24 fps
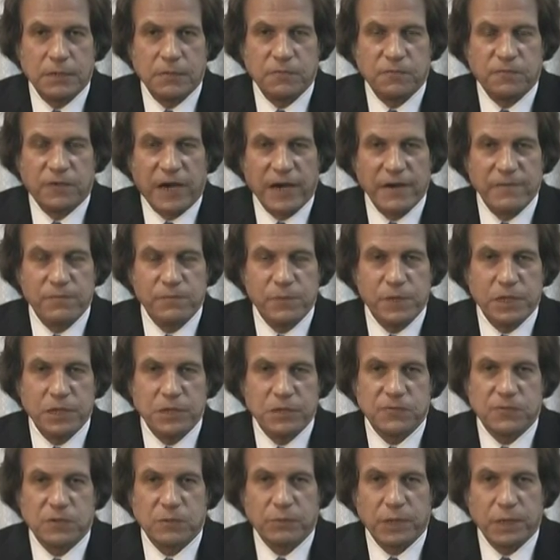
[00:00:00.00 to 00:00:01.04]
5 minutes
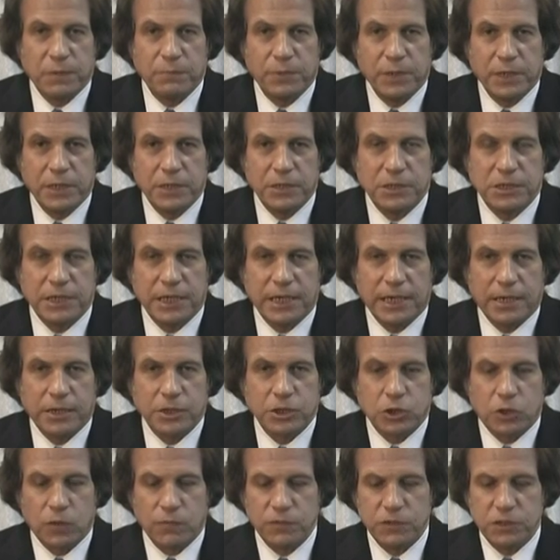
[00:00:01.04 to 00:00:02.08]
from my parents'
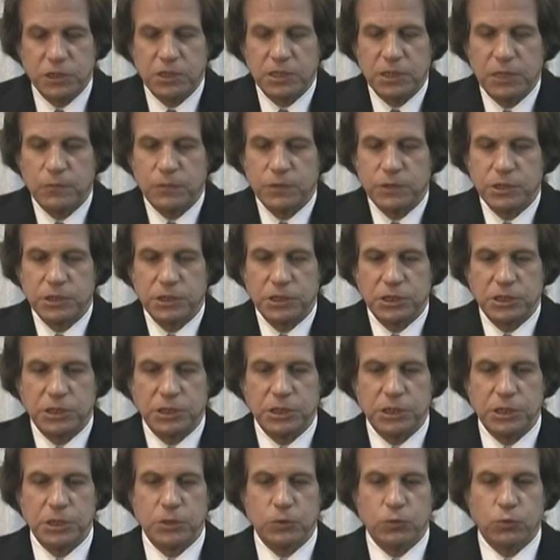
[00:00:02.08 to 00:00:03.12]
house, all of a sudden there was a
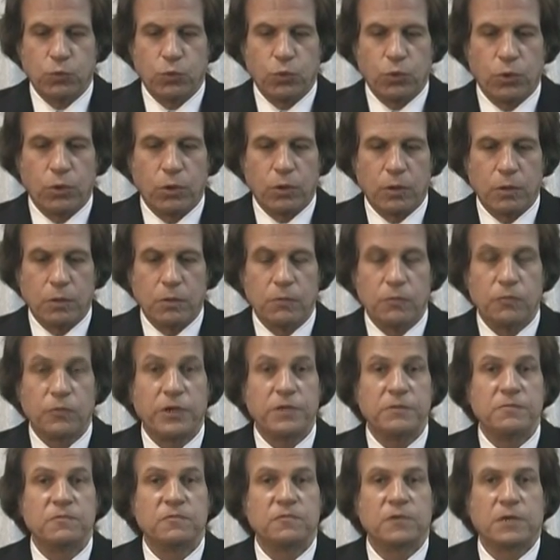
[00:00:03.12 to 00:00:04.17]
steel wall right
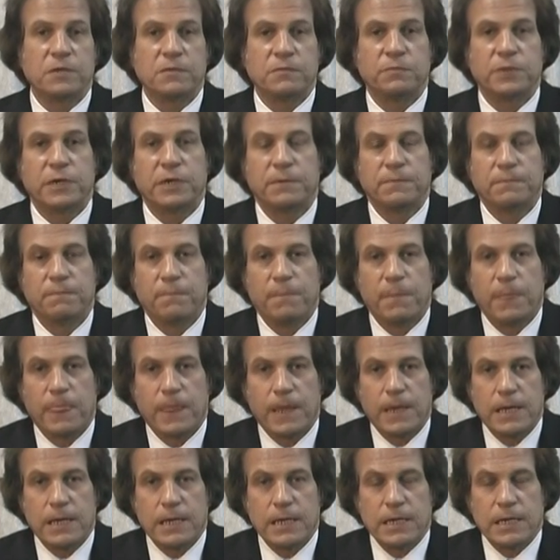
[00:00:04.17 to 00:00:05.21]
in front of me.
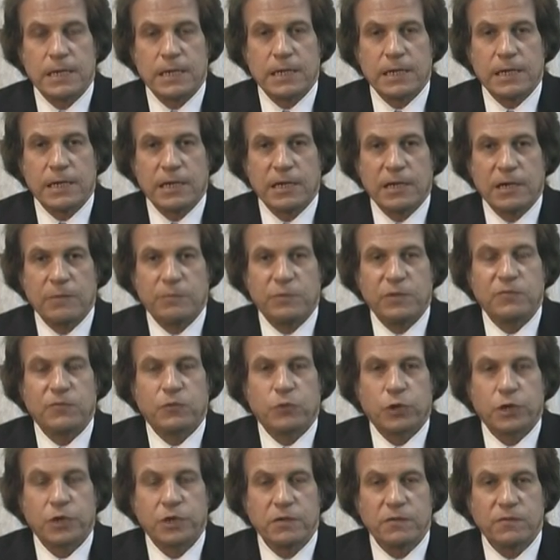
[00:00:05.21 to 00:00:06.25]
And
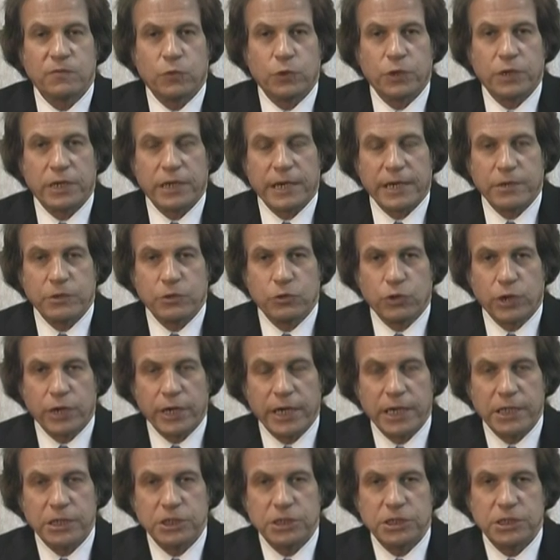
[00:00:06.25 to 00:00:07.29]
before I could avoid it, I
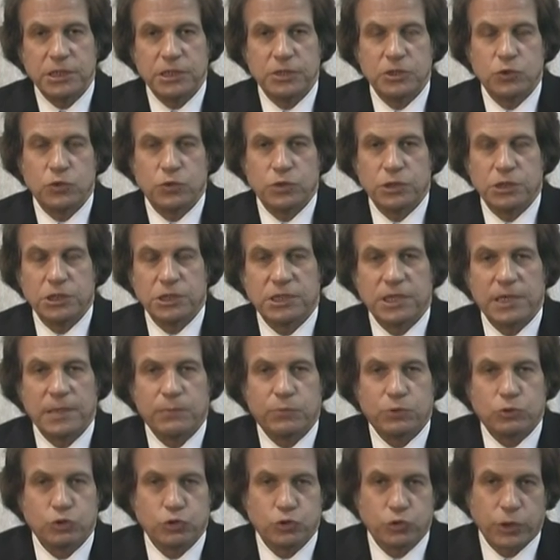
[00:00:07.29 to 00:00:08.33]
crashed into a
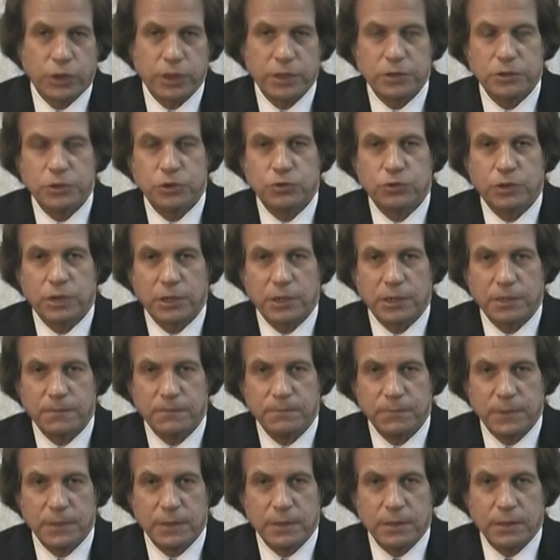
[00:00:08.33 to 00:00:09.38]
disabled trailer truck
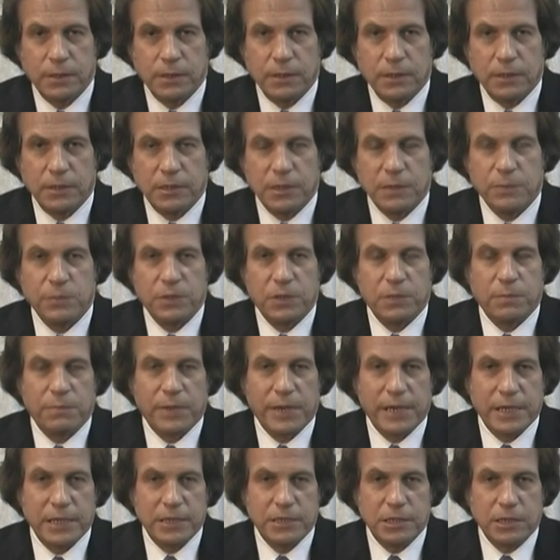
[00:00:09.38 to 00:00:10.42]
that had been
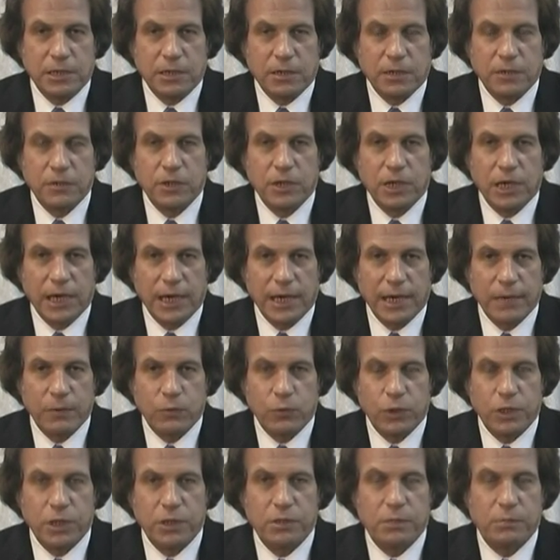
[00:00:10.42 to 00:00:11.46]
abandoned on the
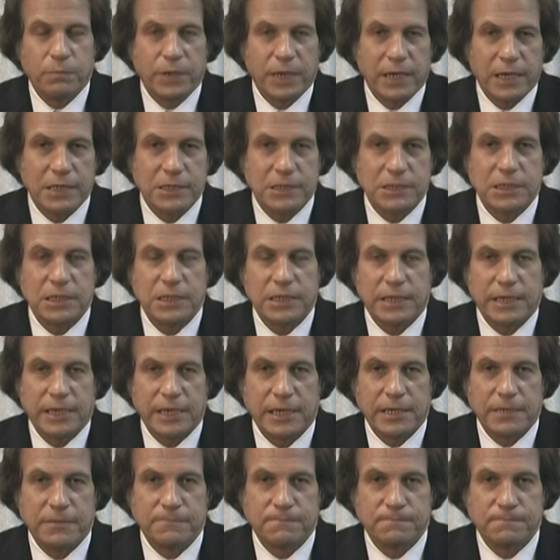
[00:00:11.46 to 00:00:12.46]
highway in the passing lane.